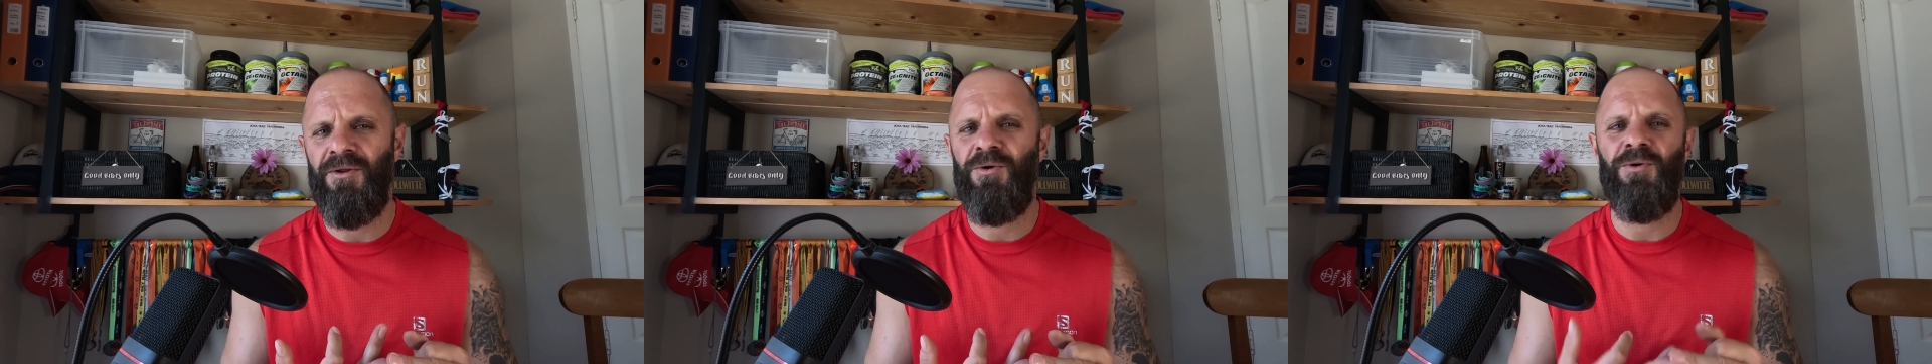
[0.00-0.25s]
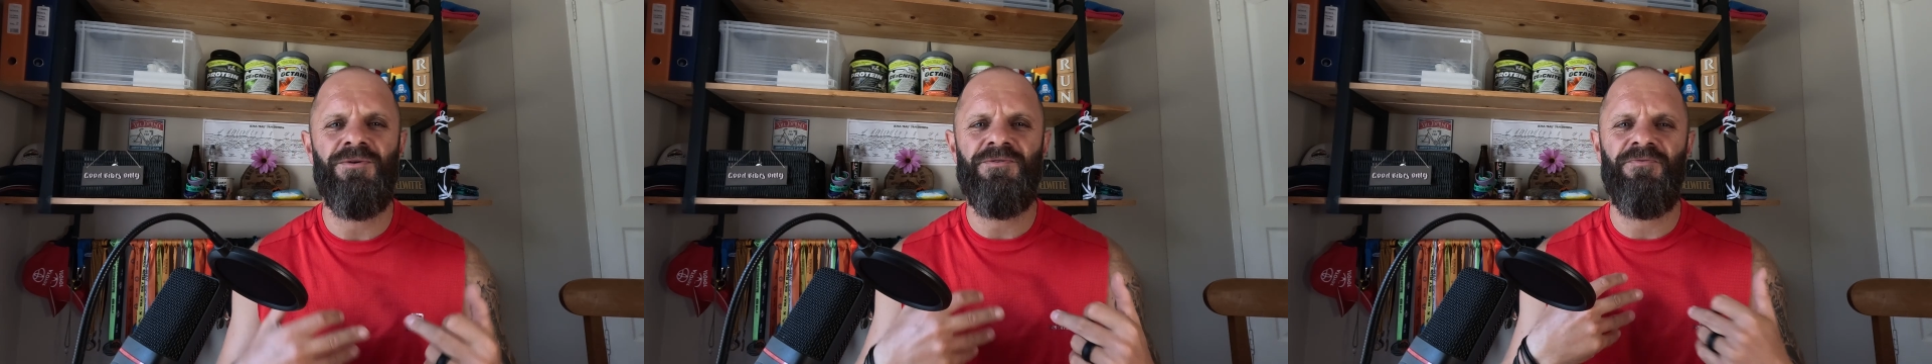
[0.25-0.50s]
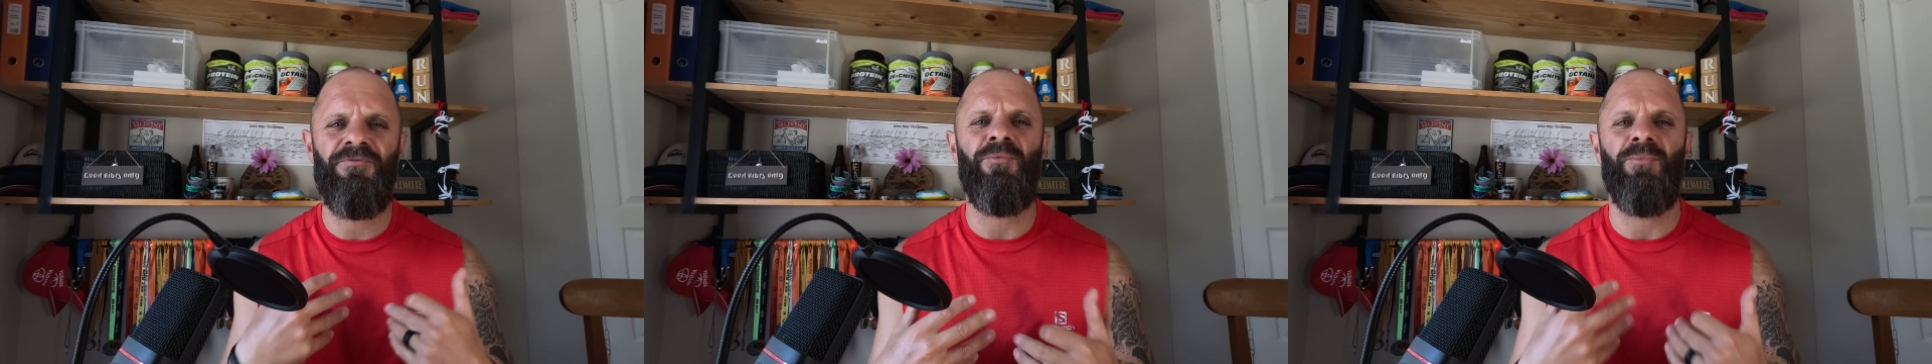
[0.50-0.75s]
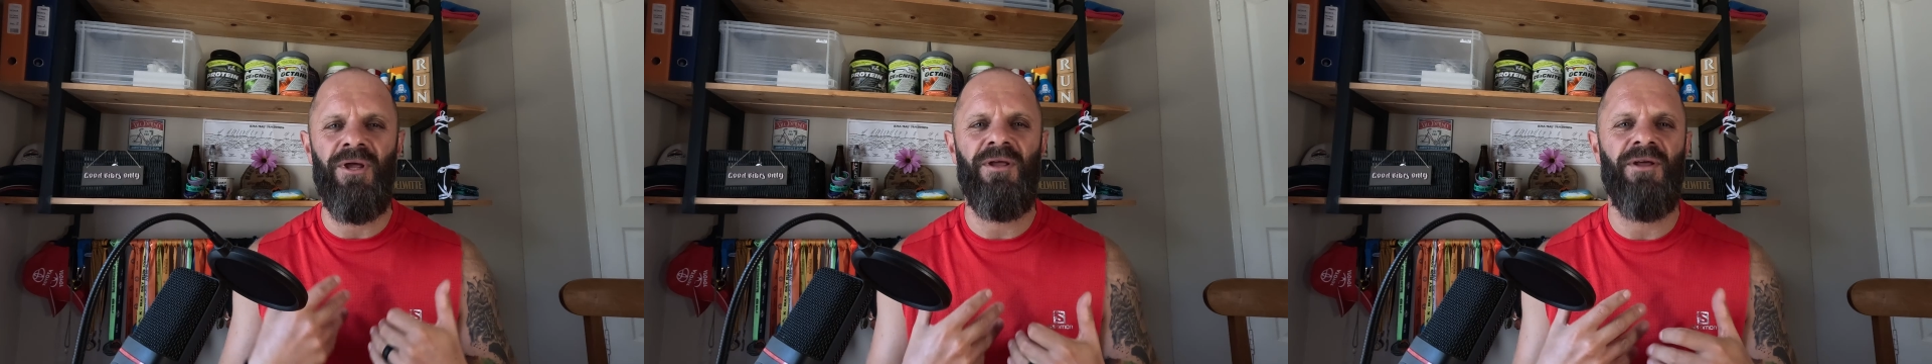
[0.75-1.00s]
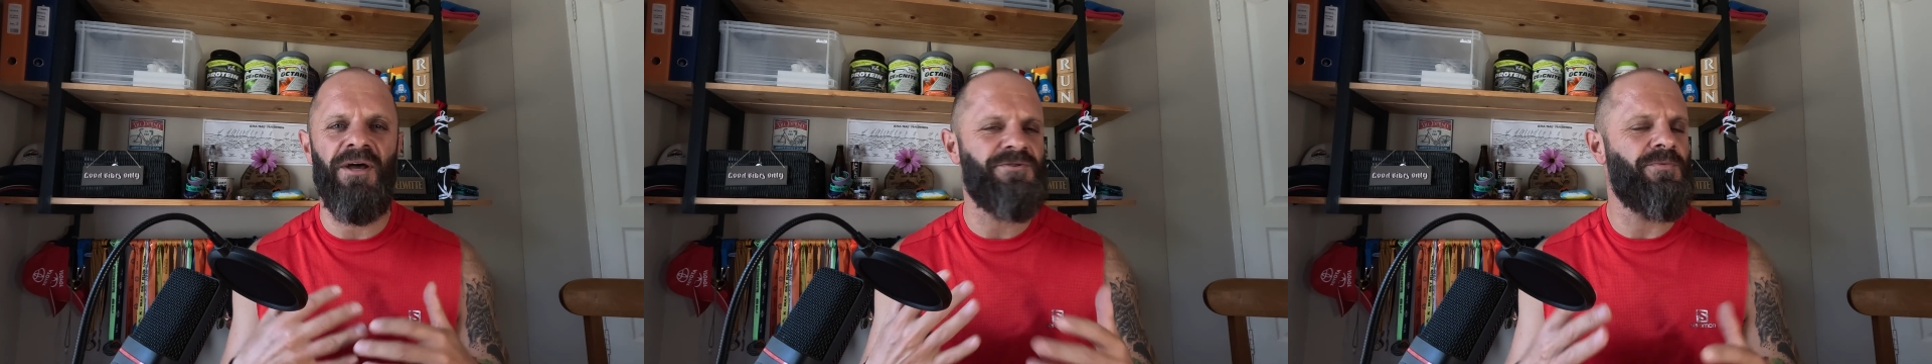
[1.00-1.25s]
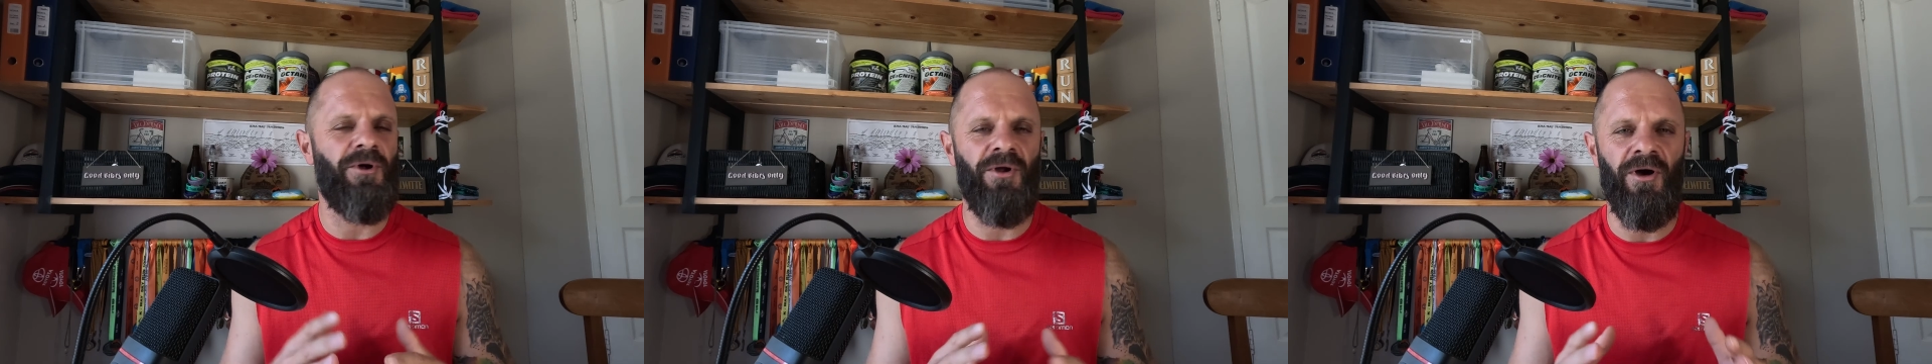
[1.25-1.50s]
Because for me, that's
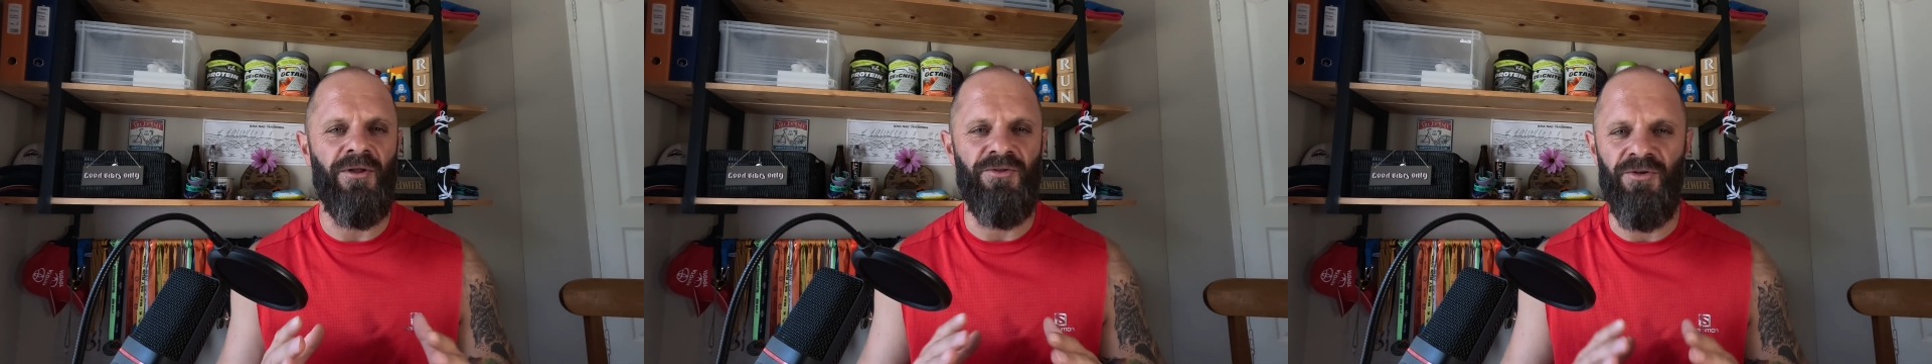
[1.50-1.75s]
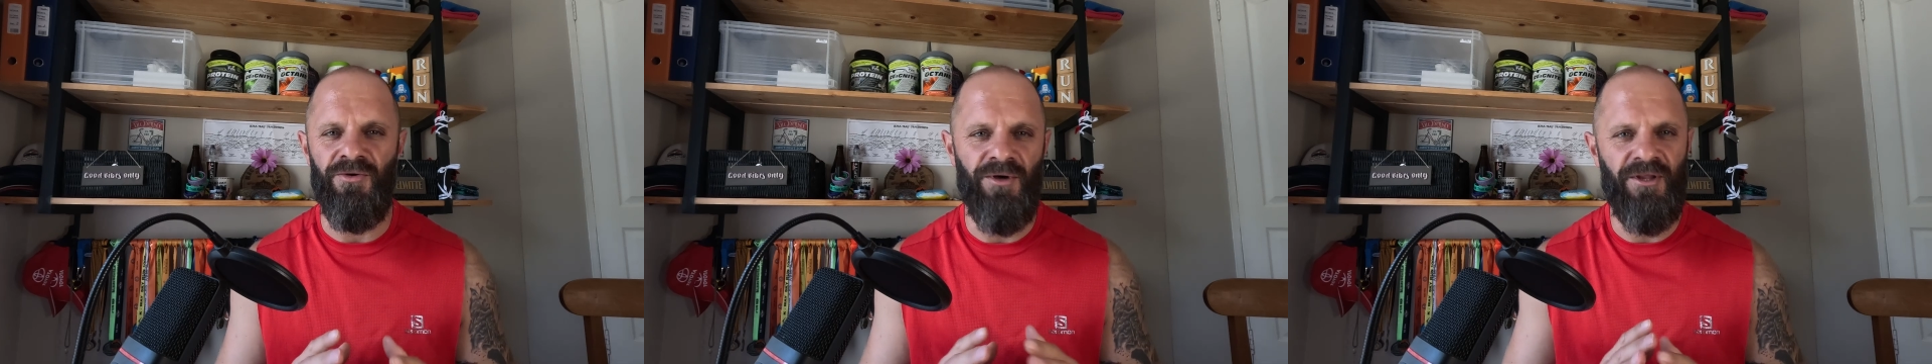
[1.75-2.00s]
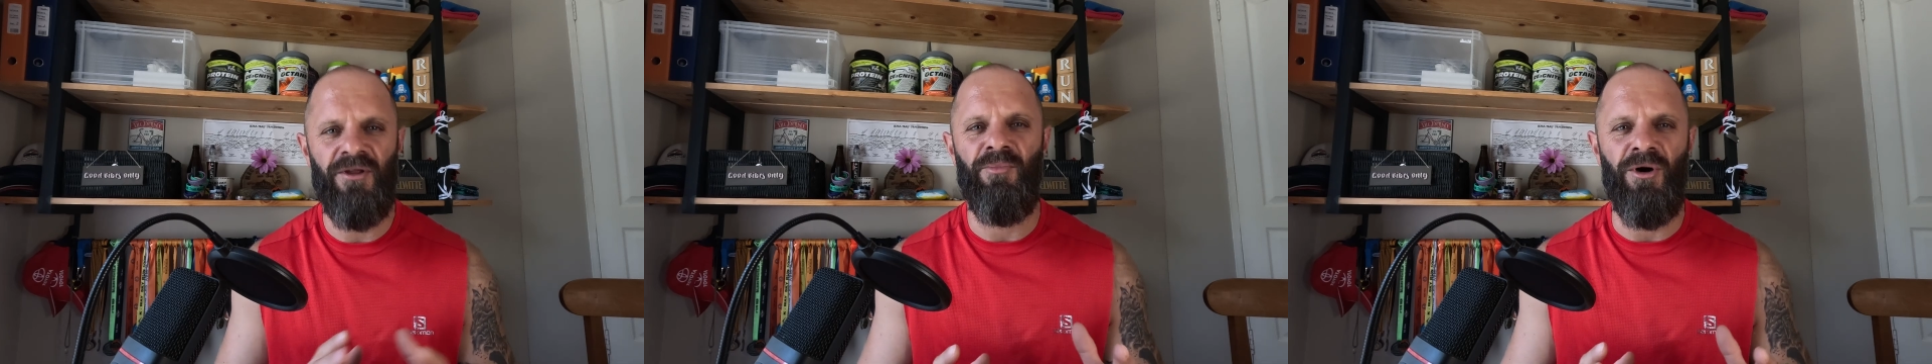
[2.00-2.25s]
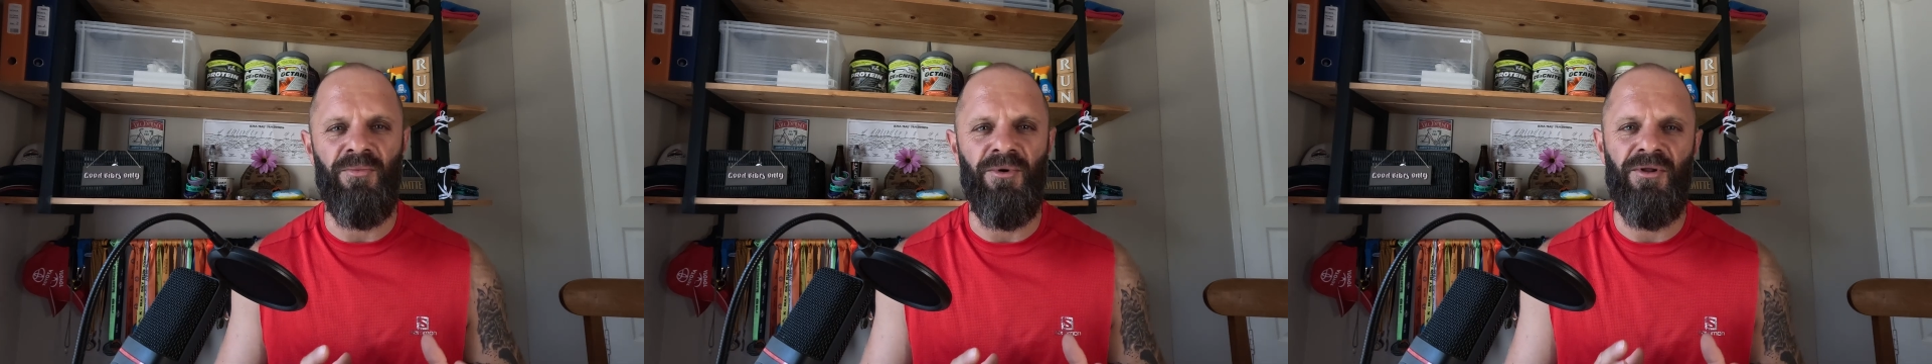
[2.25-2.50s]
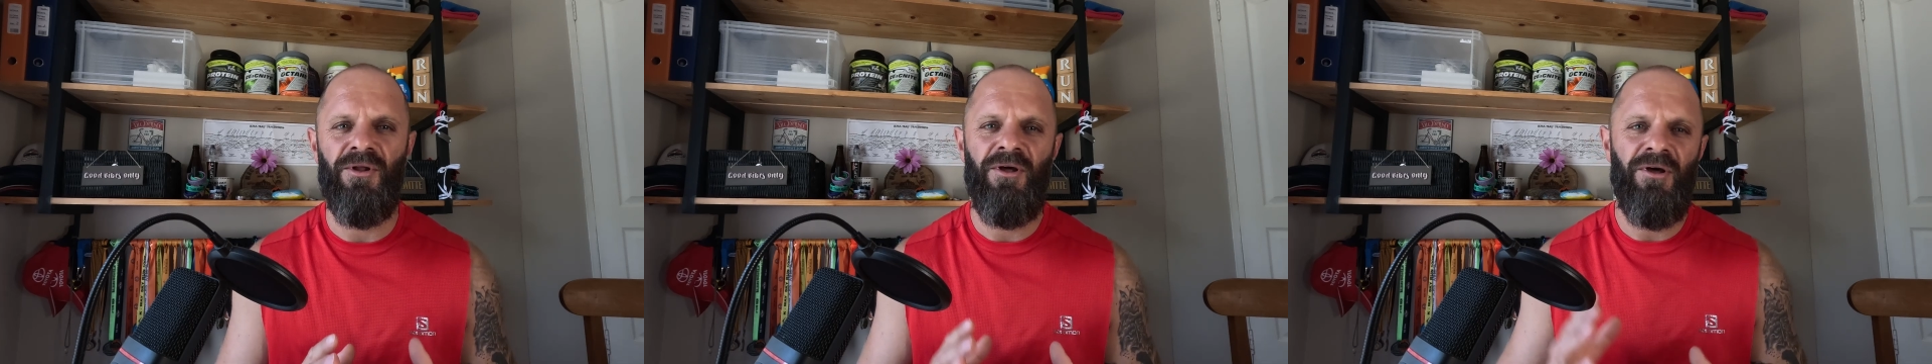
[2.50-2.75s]
what I do at the moment.